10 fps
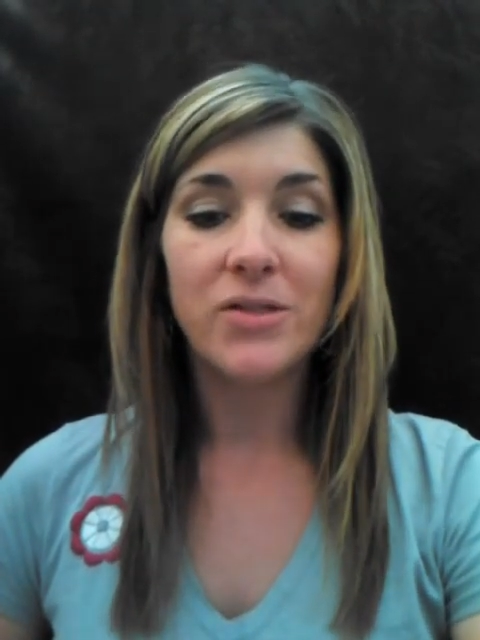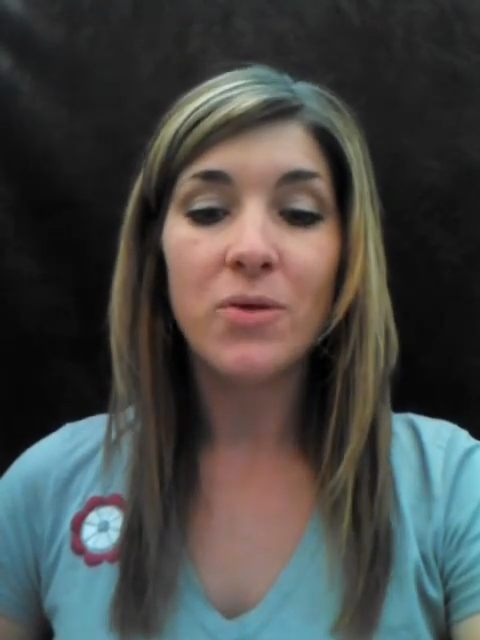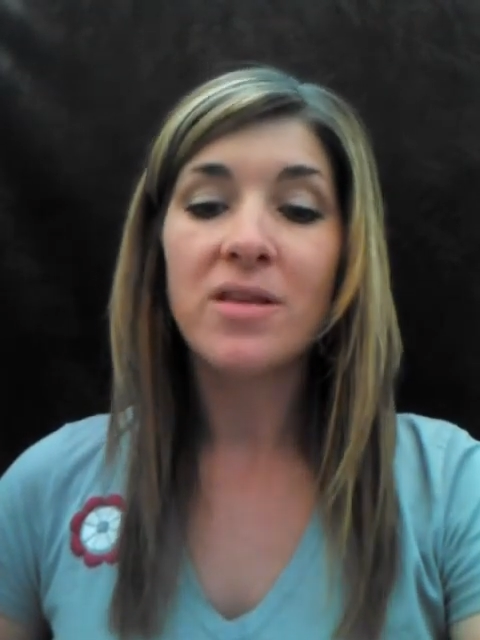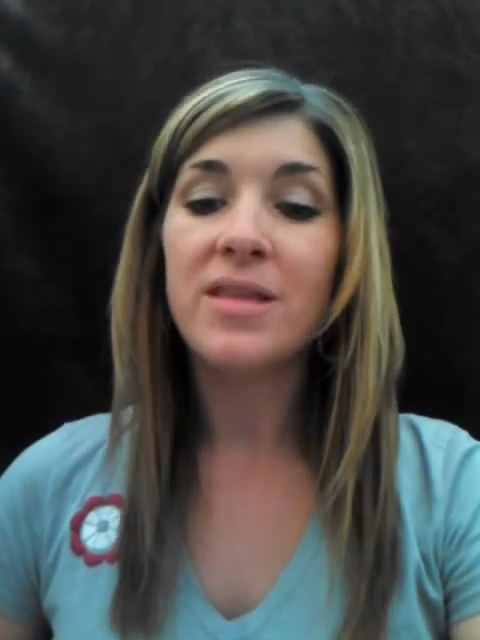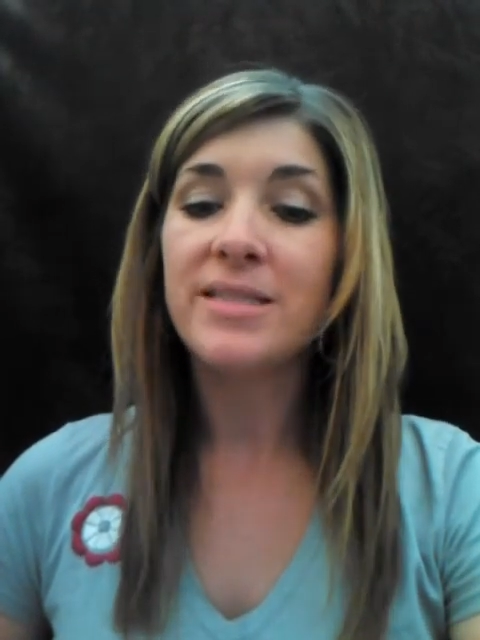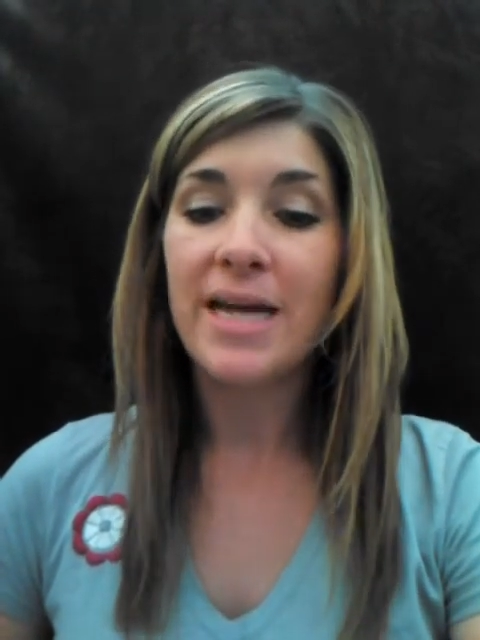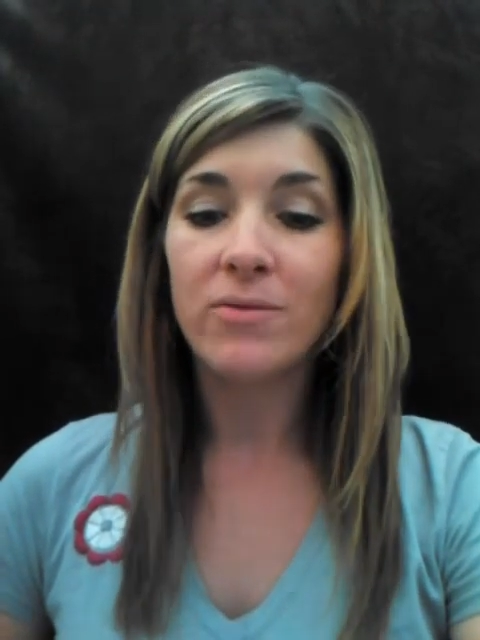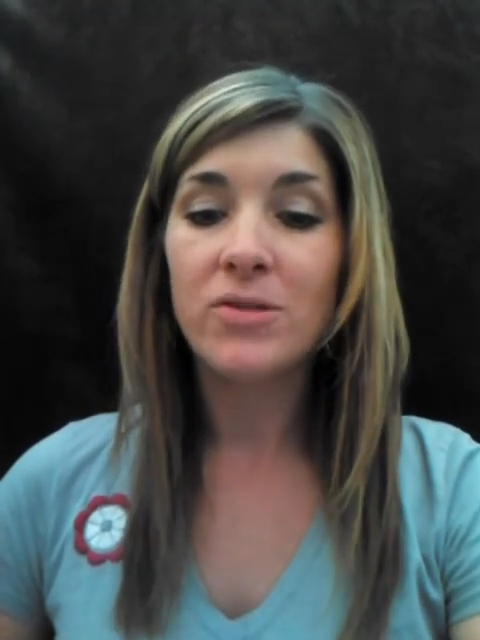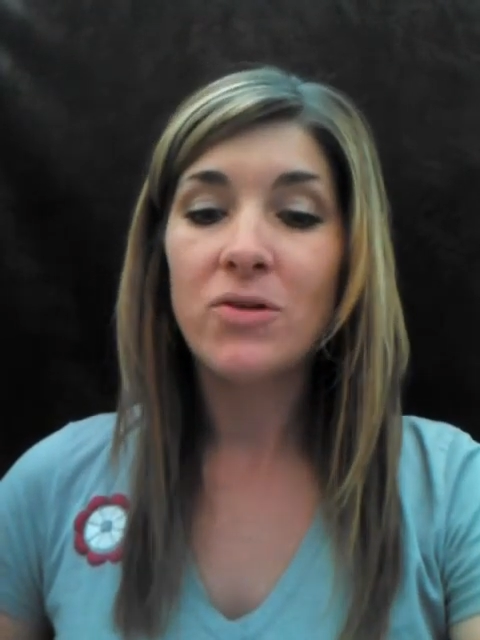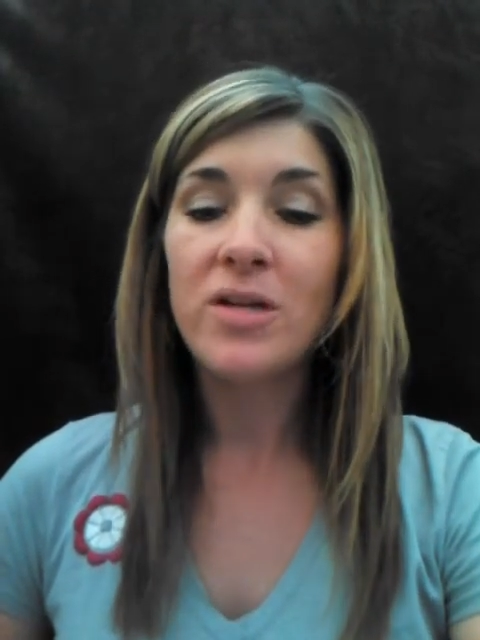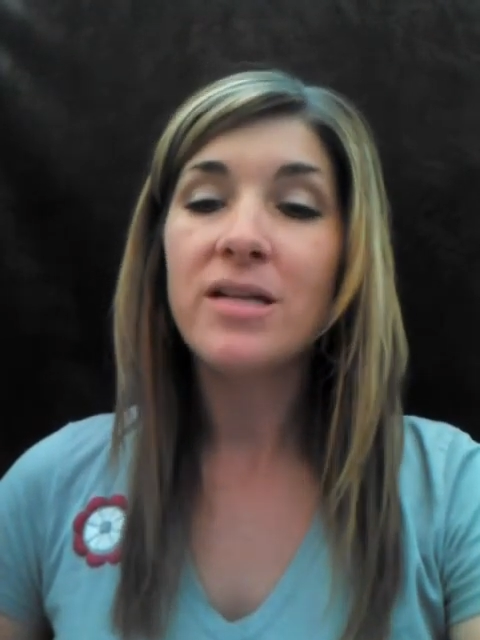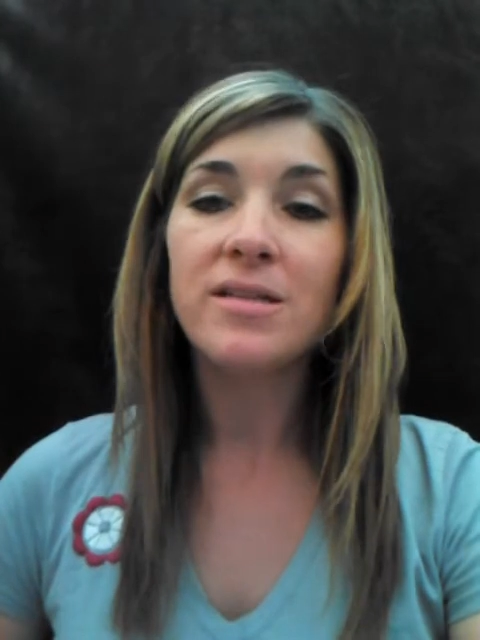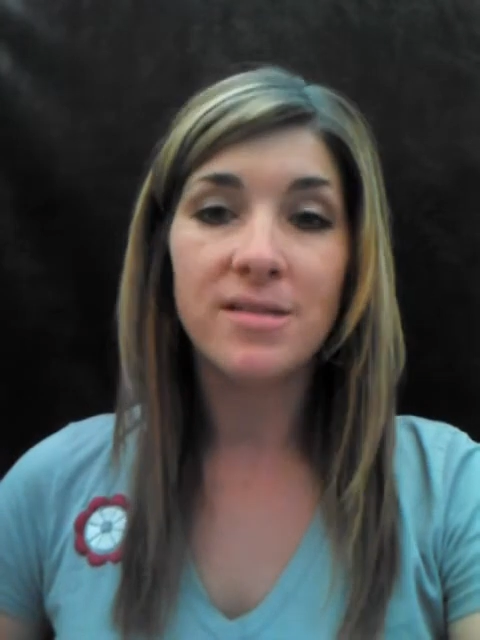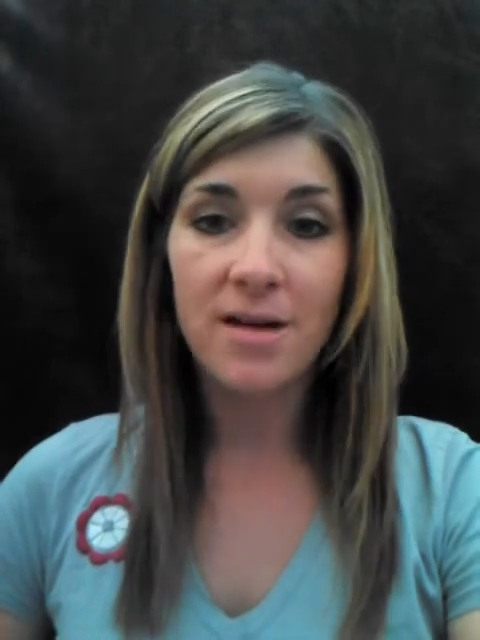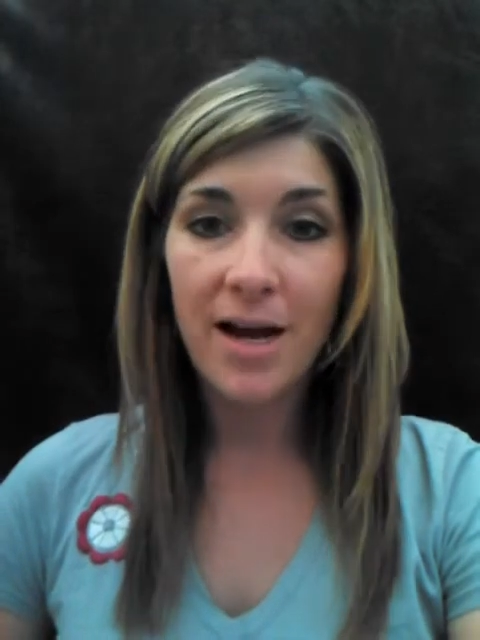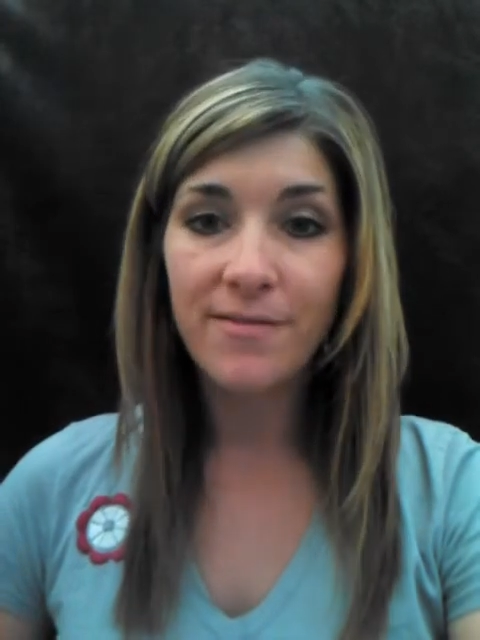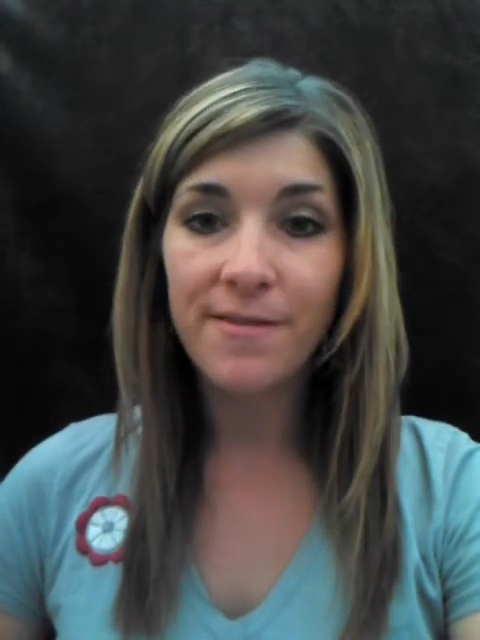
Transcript: so that the Down student does not have